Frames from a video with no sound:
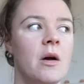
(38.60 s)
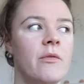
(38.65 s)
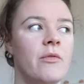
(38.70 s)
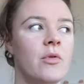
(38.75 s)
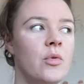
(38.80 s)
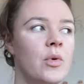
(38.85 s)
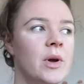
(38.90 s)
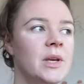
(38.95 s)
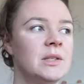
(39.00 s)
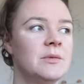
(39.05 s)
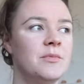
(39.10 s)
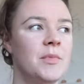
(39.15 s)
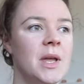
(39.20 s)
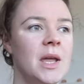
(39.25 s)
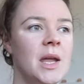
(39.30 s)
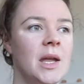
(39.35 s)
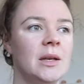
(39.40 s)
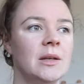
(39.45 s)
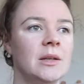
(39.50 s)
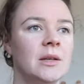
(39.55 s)
I've always
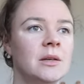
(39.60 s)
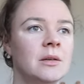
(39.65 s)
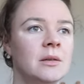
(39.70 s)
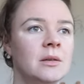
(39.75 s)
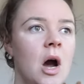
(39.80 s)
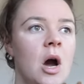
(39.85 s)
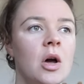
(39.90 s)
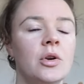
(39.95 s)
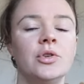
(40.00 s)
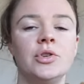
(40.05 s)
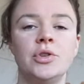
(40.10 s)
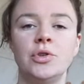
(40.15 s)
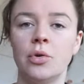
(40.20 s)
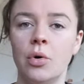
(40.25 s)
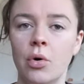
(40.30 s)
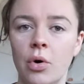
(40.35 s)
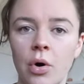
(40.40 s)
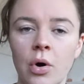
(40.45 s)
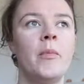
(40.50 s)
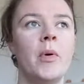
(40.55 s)
been
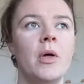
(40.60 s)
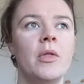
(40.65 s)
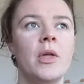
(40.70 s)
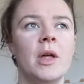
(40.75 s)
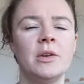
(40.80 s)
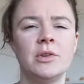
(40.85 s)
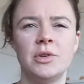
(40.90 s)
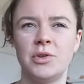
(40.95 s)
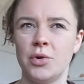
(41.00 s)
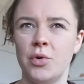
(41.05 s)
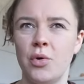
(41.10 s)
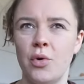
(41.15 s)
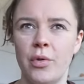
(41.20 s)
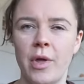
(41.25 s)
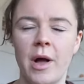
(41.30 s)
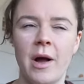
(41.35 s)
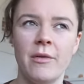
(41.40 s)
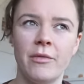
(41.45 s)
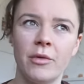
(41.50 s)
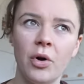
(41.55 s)
unsure, but then sure
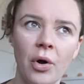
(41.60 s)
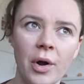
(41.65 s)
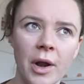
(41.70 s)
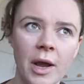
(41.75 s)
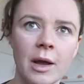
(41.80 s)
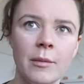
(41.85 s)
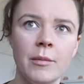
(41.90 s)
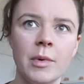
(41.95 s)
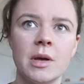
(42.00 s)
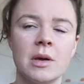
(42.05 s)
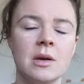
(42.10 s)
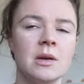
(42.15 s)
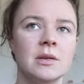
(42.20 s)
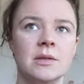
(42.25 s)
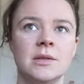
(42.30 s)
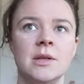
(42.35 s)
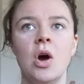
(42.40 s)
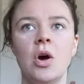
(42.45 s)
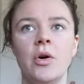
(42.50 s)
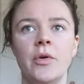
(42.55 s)
that I've got it
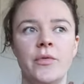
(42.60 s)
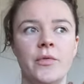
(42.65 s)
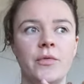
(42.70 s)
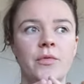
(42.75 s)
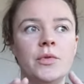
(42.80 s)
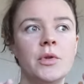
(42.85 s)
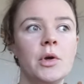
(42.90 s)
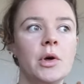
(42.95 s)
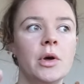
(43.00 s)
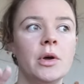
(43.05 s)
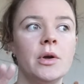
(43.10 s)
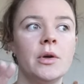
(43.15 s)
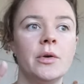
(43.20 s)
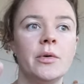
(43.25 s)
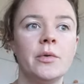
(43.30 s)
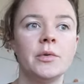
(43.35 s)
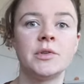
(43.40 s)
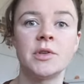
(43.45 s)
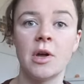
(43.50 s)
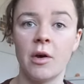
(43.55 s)
because of the
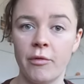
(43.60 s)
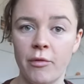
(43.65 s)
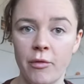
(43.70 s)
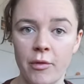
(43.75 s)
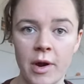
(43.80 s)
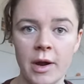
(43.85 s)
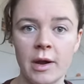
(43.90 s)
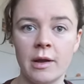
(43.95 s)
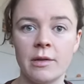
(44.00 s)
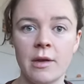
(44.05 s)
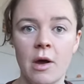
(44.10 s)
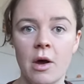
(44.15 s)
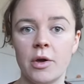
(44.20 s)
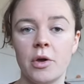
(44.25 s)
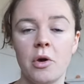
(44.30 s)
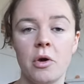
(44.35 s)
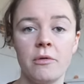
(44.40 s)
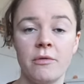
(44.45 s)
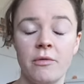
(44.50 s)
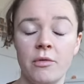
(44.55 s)
suffering that I
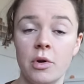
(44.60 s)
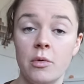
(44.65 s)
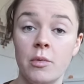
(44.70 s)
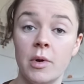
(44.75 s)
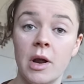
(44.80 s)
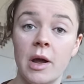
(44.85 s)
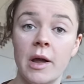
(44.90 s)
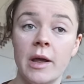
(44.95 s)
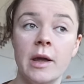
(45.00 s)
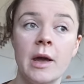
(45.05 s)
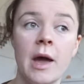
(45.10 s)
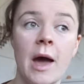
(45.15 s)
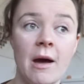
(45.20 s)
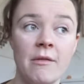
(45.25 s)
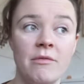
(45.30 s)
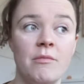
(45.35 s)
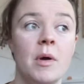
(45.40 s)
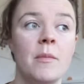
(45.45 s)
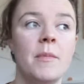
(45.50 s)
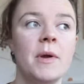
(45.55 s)
go through when I have my